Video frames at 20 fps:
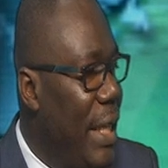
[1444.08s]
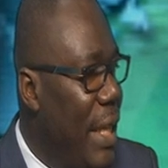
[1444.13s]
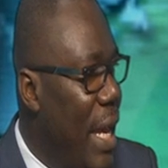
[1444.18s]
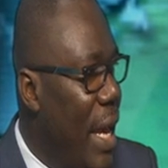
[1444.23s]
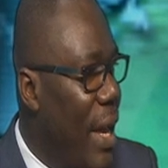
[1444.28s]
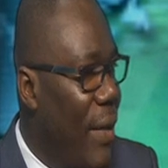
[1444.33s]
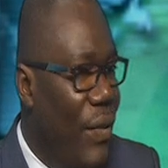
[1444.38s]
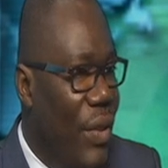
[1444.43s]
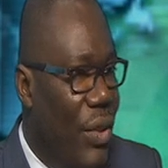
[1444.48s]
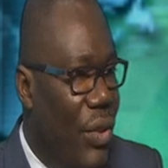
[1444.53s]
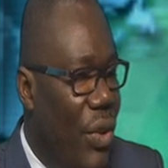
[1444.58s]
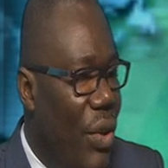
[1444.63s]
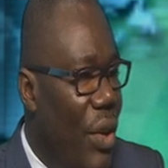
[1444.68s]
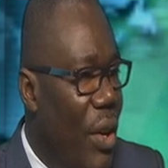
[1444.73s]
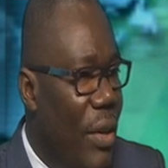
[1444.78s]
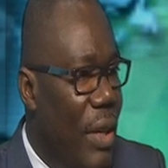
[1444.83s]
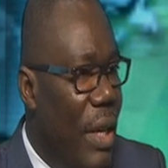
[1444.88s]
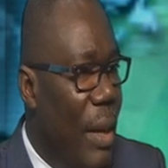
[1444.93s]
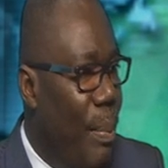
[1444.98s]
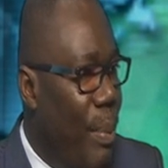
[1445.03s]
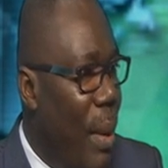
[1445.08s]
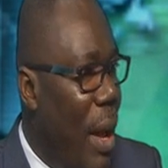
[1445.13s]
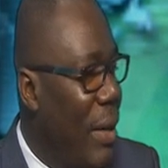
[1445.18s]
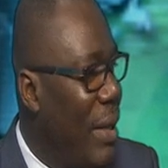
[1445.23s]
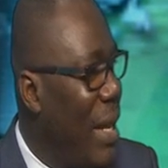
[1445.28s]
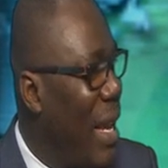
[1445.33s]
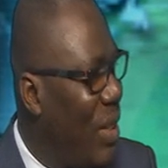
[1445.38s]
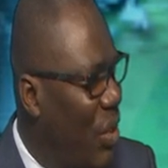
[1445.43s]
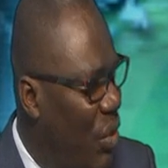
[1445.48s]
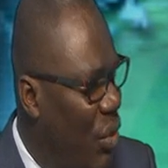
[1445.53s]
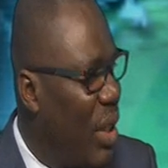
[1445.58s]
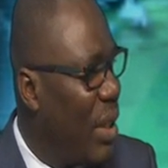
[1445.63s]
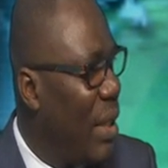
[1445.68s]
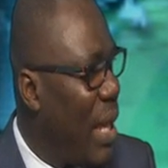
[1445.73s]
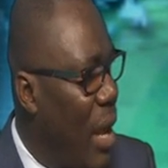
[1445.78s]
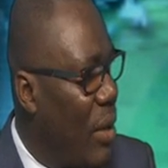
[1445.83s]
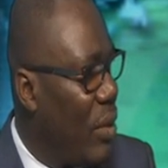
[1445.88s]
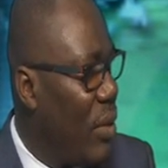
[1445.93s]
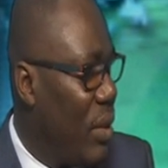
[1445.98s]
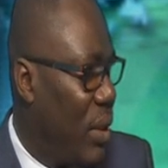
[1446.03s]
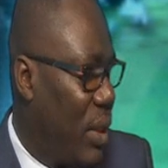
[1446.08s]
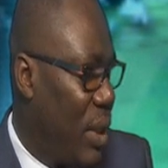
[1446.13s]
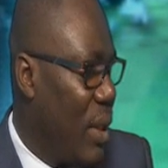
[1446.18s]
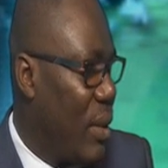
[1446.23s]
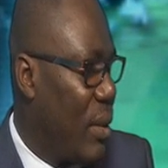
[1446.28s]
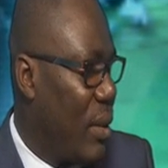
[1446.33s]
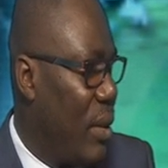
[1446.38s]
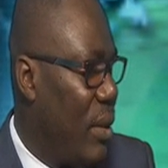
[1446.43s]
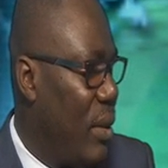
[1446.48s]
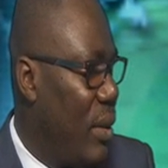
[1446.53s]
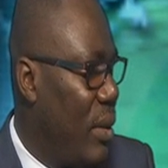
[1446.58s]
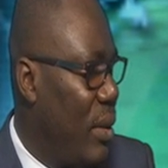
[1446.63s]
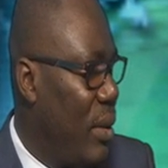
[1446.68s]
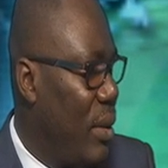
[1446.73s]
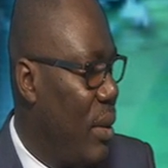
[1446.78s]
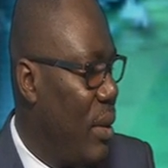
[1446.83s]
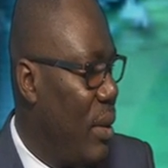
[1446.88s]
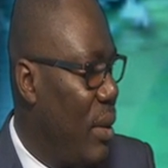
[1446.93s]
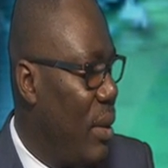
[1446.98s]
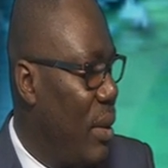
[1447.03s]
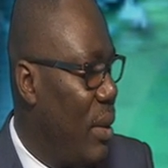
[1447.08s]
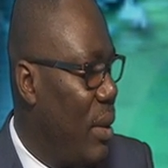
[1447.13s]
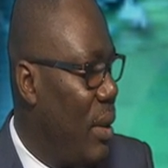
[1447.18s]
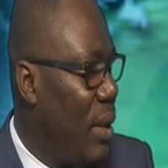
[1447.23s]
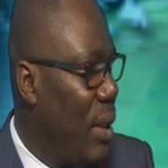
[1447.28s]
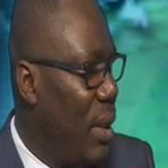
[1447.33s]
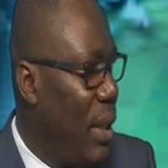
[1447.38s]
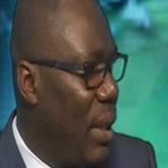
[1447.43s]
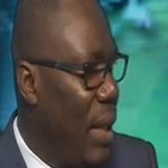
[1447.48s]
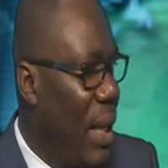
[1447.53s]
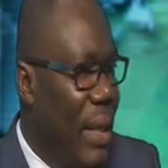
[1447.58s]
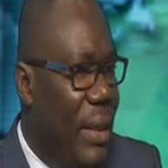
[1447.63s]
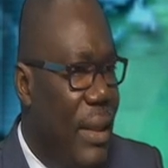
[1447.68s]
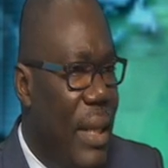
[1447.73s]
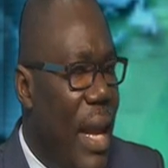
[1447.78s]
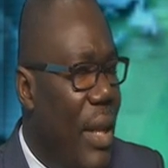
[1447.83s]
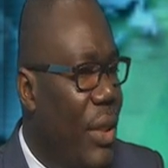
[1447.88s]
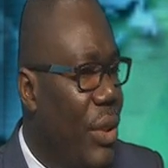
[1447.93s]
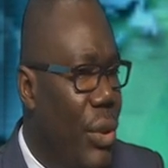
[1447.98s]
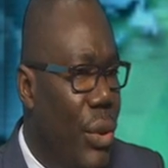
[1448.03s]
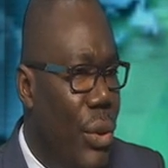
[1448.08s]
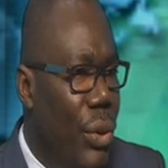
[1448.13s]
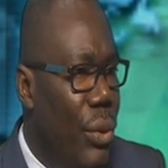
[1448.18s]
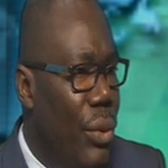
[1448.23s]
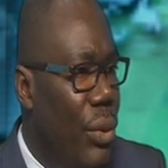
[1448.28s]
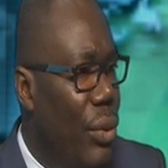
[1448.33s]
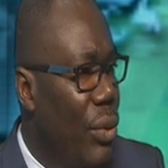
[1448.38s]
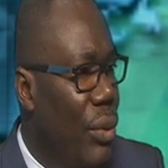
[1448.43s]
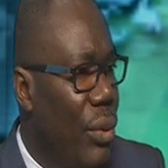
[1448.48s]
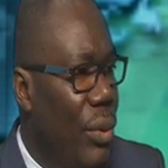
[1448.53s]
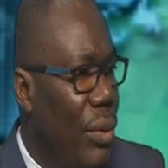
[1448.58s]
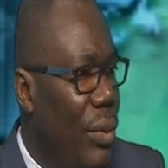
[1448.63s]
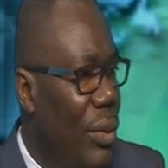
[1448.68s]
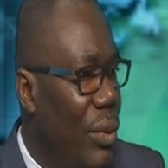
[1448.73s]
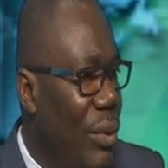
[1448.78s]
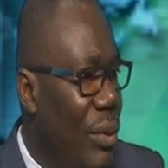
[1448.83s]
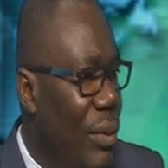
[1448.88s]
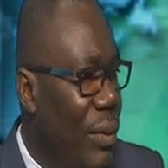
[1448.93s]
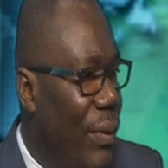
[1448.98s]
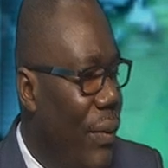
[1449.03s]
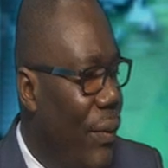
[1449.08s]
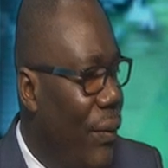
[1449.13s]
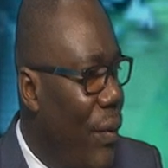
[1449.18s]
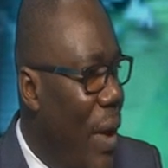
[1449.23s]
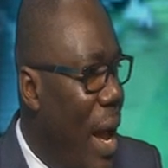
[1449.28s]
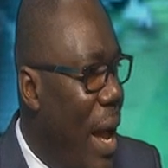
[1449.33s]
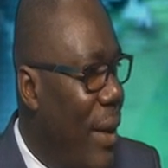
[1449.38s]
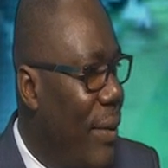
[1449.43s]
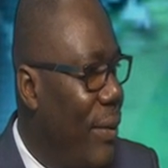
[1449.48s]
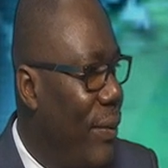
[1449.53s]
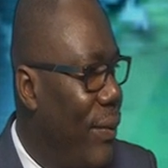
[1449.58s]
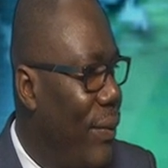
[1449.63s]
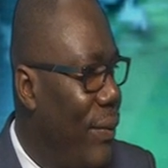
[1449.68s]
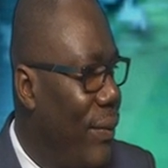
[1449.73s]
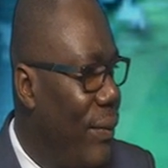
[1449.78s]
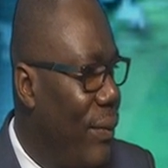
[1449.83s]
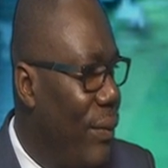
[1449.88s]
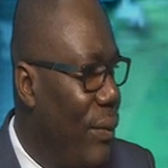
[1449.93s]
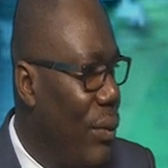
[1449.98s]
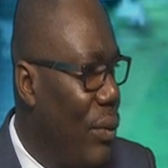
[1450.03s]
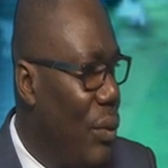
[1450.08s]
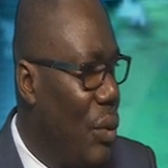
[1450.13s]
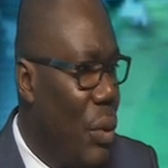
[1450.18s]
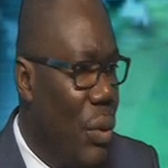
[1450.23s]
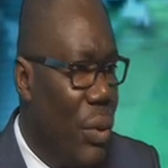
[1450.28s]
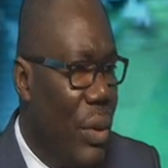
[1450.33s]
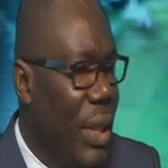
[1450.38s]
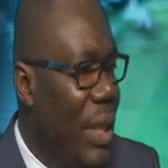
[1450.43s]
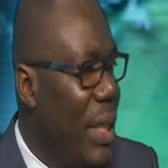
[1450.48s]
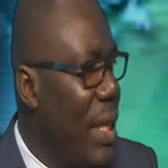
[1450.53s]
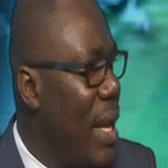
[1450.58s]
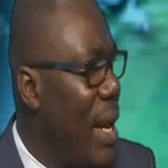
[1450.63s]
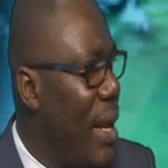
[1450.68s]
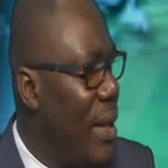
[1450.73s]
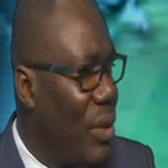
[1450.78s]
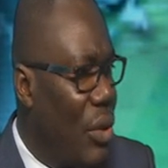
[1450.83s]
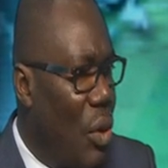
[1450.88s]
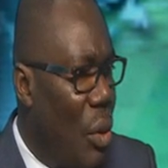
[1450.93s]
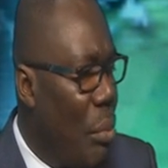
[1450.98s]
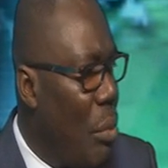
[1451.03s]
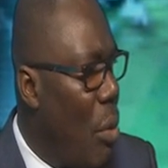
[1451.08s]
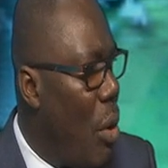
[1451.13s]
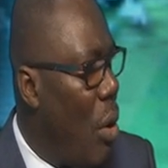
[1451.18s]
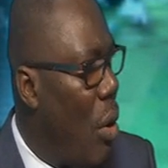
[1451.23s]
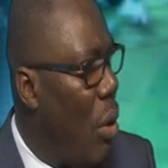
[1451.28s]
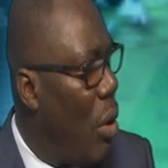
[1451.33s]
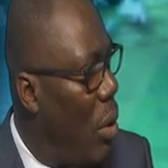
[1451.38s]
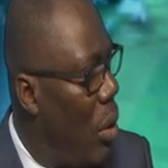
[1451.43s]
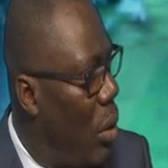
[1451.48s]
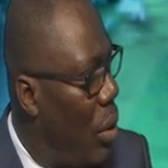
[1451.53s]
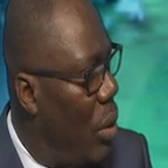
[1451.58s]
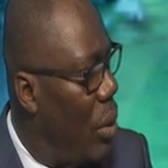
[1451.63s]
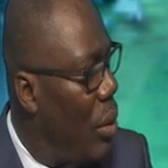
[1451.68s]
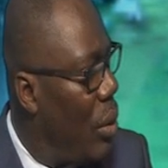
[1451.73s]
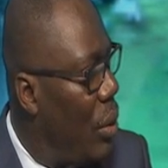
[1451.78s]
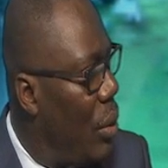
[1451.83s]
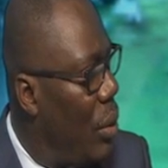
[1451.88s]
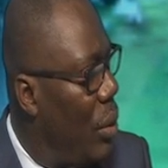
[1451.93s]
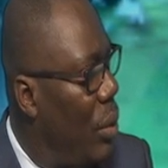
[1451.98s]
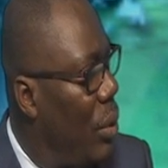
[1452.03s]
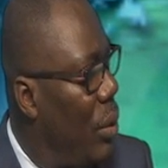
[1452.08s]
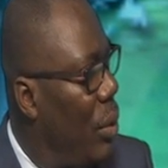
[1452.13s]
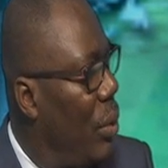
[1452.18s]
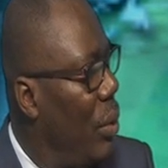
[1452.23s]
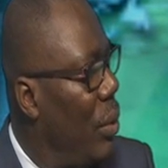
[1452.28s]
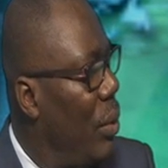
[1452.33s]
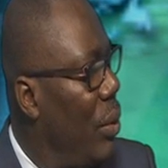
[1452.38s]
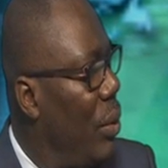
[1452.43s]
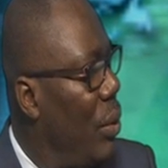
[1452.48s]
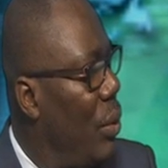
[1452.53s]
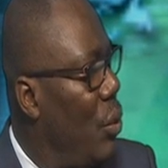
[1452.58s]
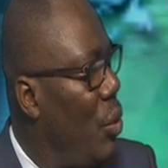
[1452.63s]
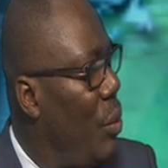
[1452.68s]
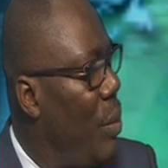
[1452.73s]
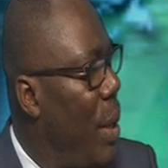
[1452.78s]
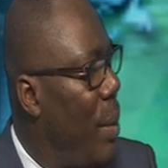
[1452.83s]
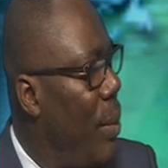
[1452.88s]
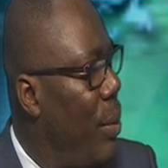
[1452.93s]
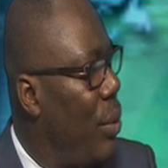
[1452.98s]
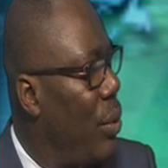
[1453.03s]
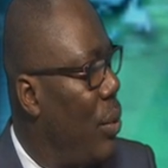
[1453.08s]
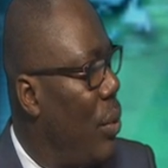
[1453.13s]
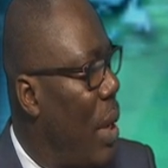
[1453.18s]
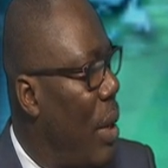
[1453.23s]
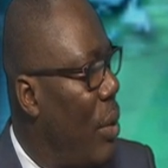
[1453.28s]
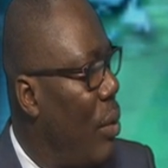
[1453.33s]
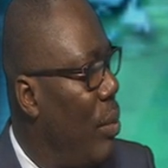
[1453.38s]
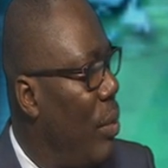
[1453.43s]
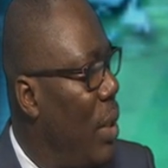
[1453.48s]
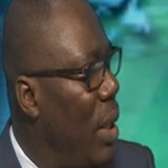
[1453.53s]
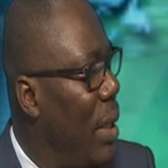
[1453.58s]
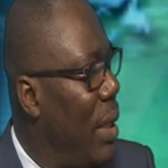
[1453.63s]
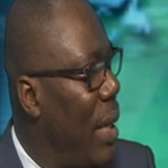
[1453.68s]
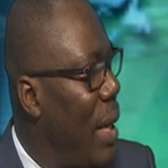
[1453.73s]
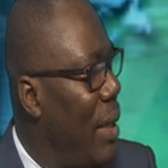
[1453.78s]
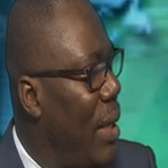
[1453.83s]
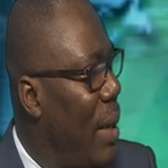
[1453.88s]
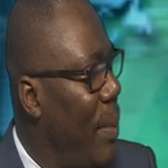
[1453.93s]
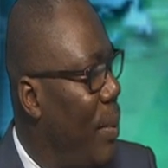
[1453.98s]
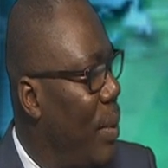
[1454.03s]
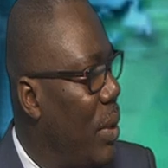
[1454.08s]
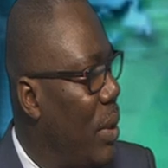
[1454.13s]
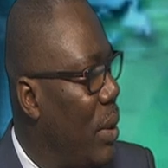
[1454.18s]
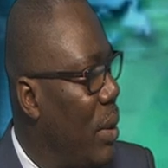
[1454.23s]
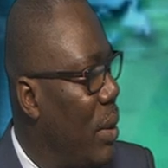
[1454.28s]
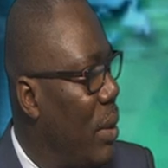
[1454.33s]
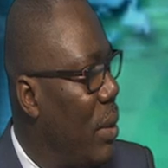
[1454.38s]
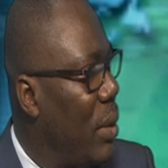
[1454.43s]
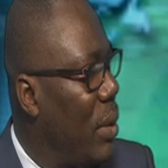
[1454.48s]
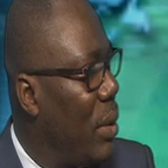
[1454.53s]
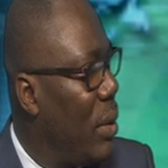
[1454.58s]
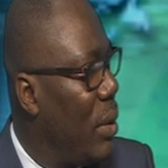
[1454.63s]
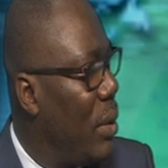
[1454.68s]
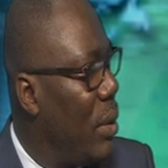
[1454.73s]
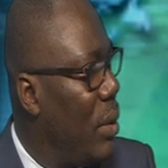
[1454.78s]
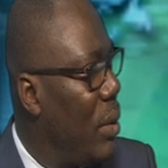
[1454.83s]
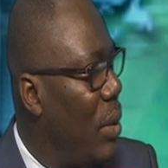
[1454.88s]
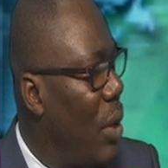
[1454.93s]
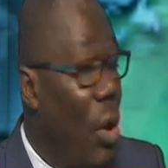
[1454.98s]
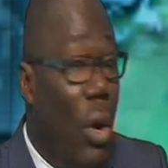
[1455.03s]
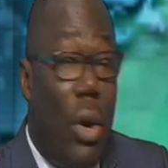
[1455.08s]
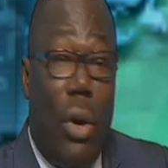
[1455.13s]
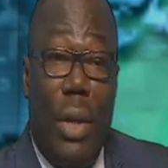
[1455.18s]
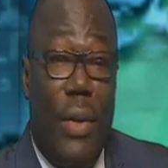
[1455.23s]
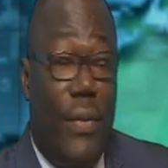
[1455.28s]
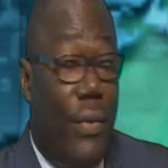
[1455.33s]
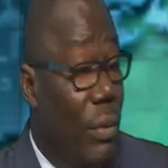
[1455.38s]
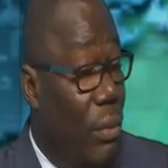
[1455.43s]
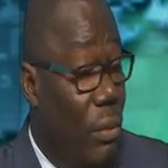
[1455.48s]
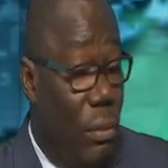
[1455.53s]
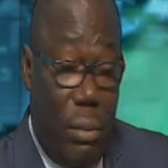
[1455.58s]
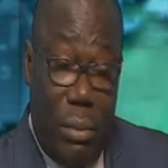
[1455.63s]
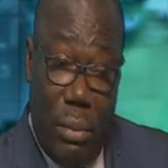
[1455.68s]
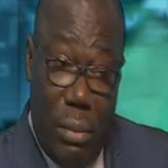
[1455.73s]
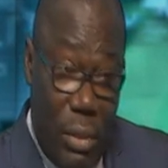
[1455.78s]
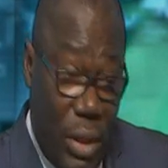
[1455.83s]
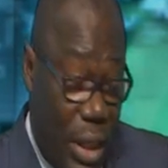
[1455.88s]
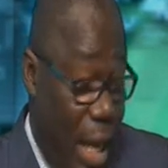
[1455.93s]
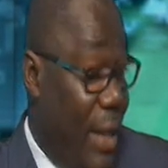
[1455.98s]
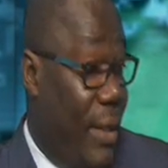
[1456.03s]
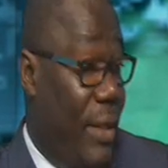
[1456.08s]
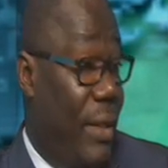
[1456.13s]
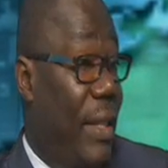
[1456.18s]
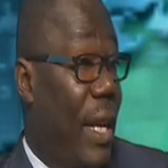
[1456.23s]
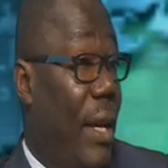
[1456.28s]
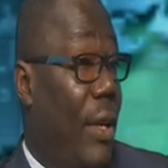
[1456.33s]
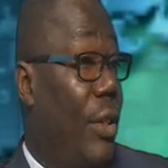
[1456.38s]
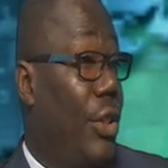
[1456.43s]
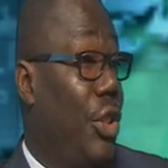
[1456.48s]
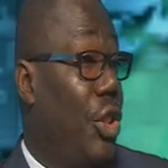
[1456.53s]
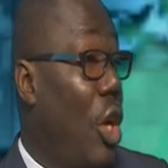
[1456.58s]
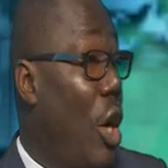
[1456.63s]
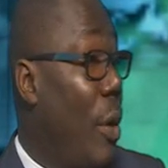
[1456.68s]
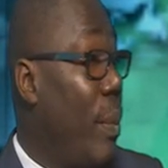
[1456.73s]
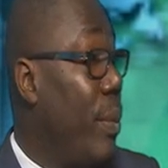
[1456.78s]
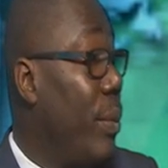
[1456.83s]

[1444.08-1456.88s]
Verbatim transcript: if it's 300 pounds, that's 3,006. It takes you five good years or more to be able to accumulate that deposit or even get a second job